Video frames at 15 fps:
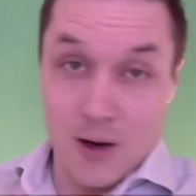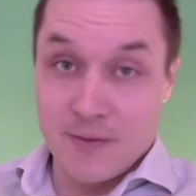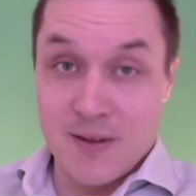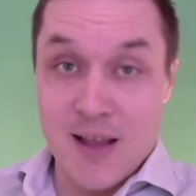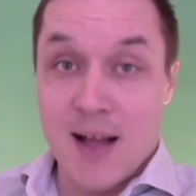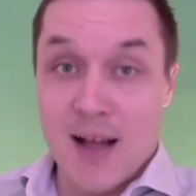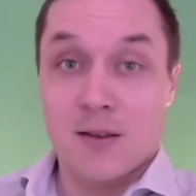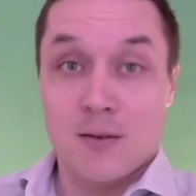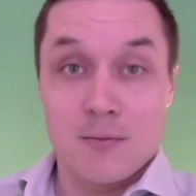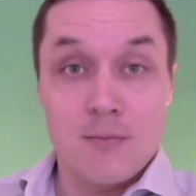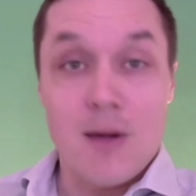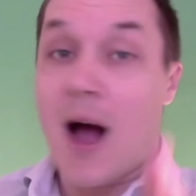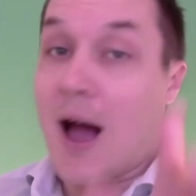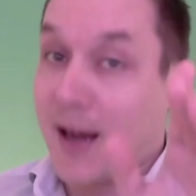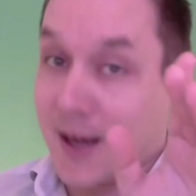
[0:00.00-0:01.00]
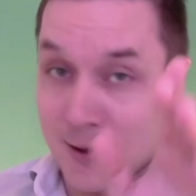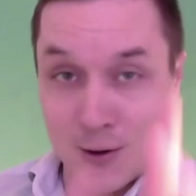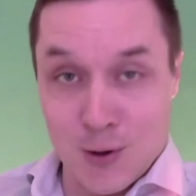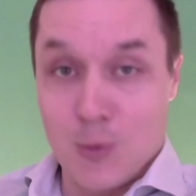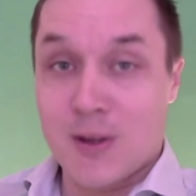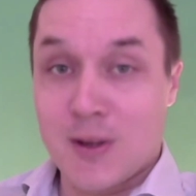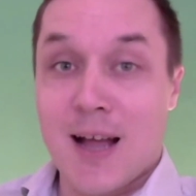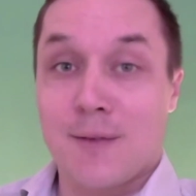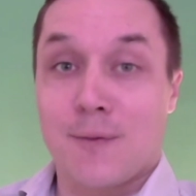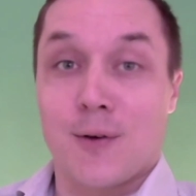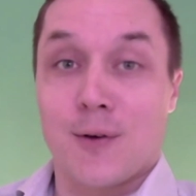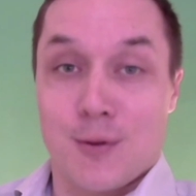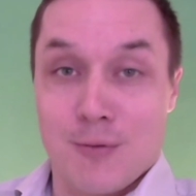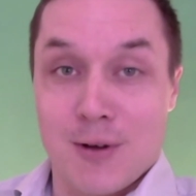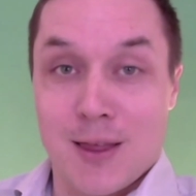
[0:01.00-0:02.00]
that, I can do that for
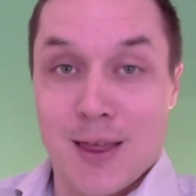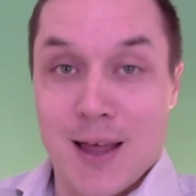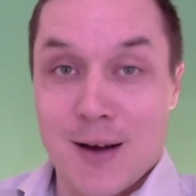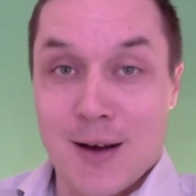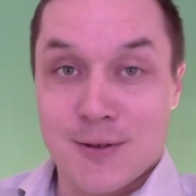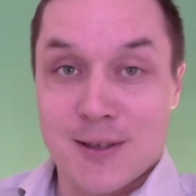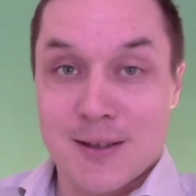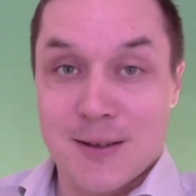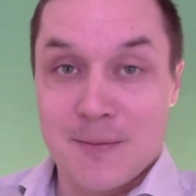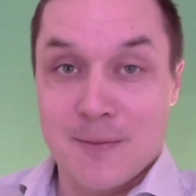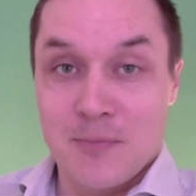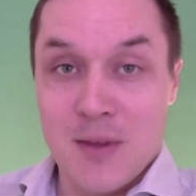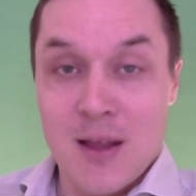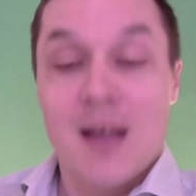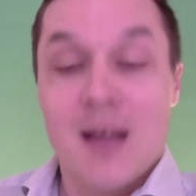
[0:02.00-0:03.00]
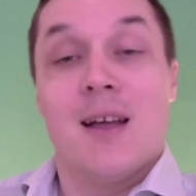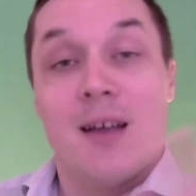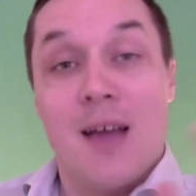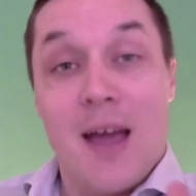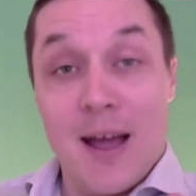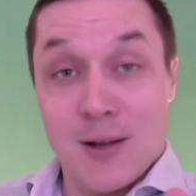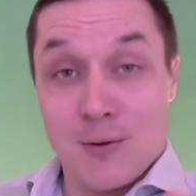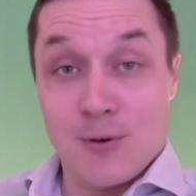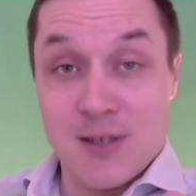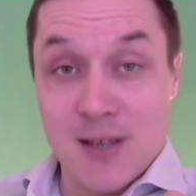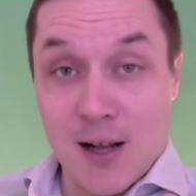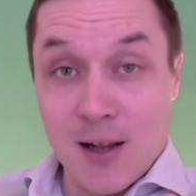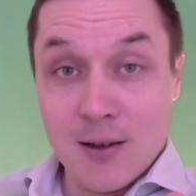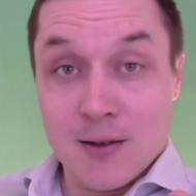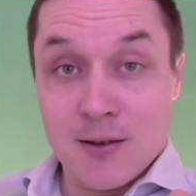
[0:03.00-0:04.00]
3000 End
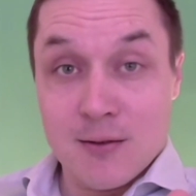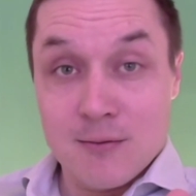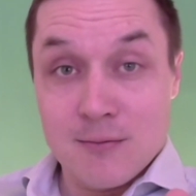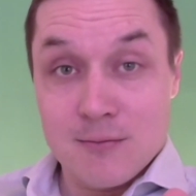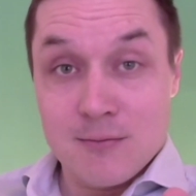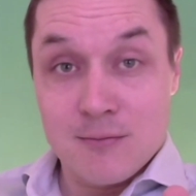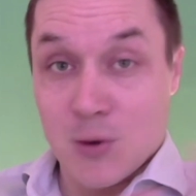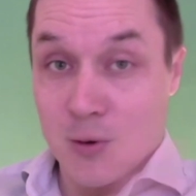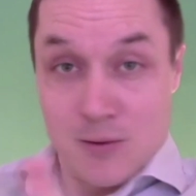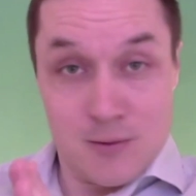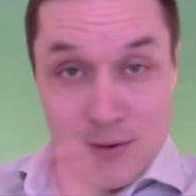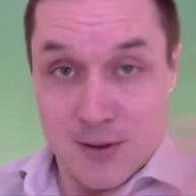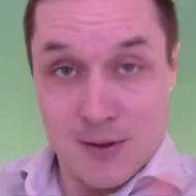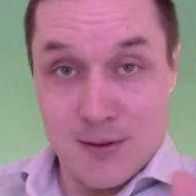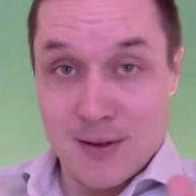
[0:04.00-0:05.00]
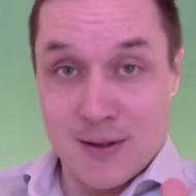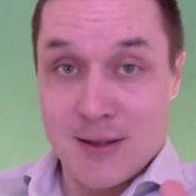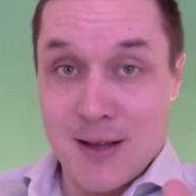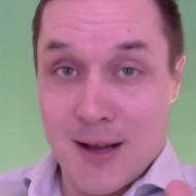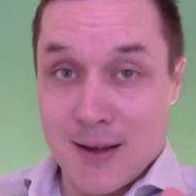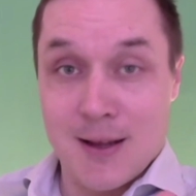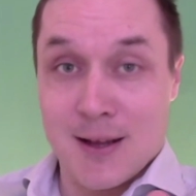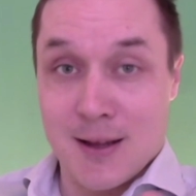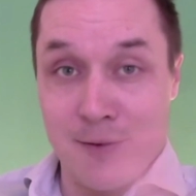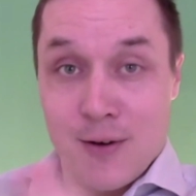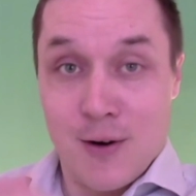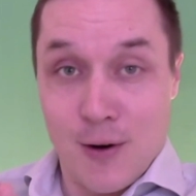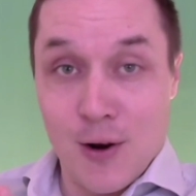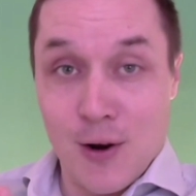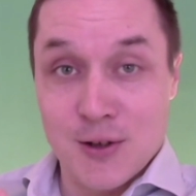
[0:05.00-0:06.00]
result, so it's it's not, not a
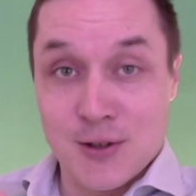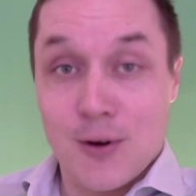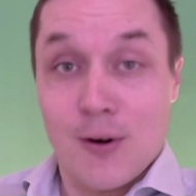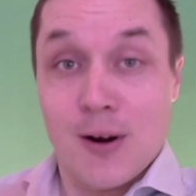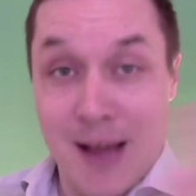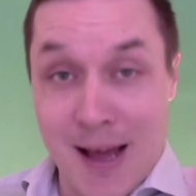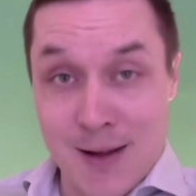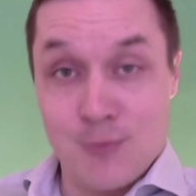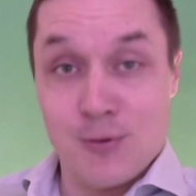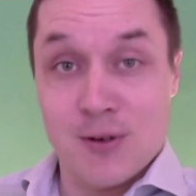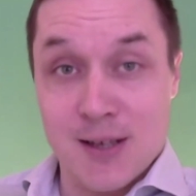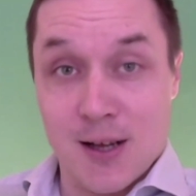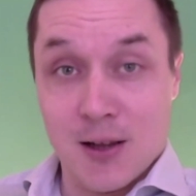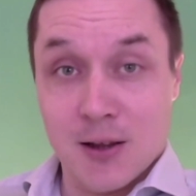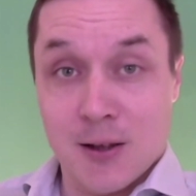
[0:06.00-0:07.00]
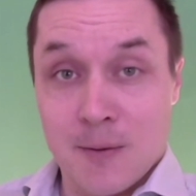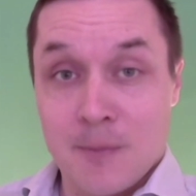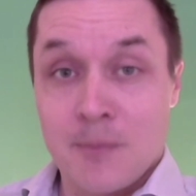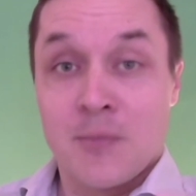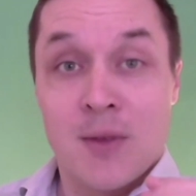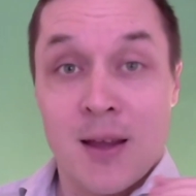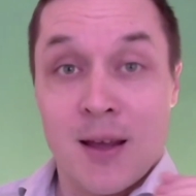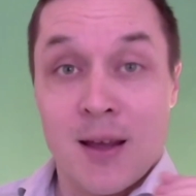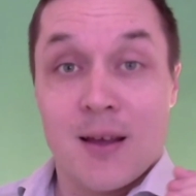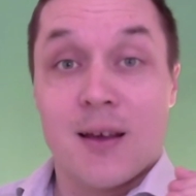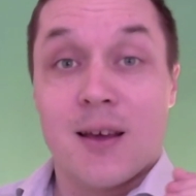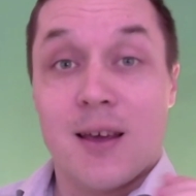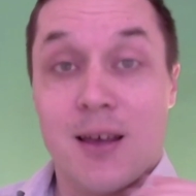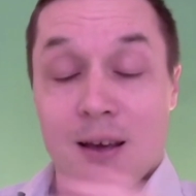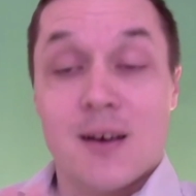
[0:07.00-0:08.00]
very long story, end result.
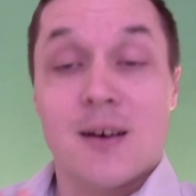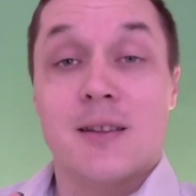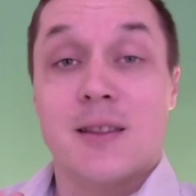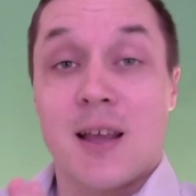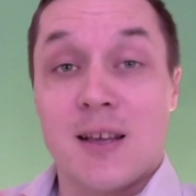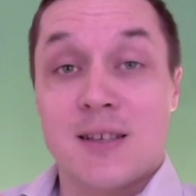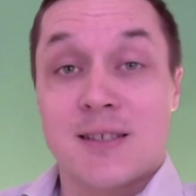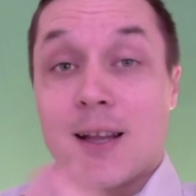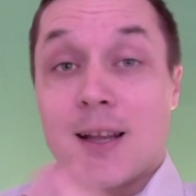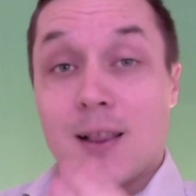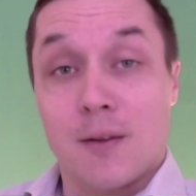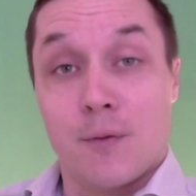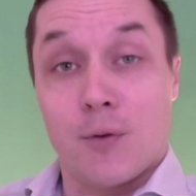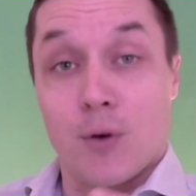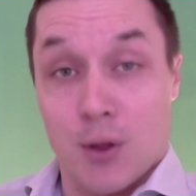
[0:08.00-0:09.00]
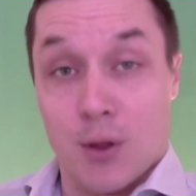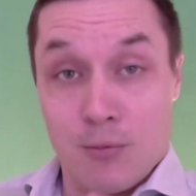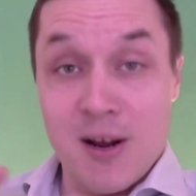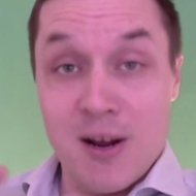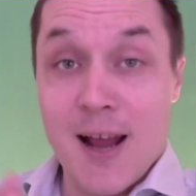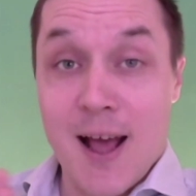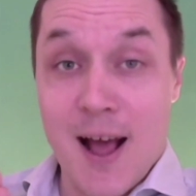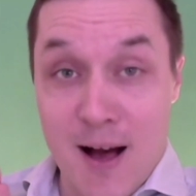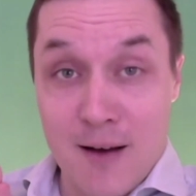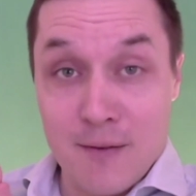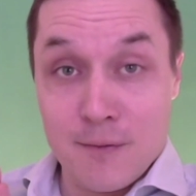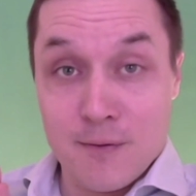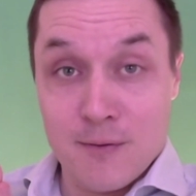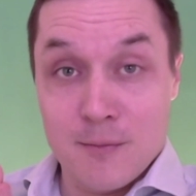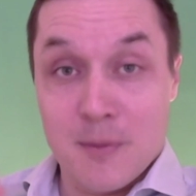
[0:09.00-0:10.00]
Uh, they settled for three and a half
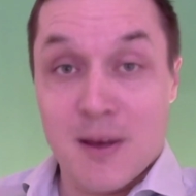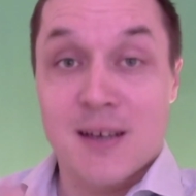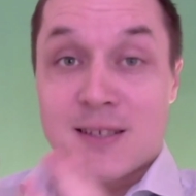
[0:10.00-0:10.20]
because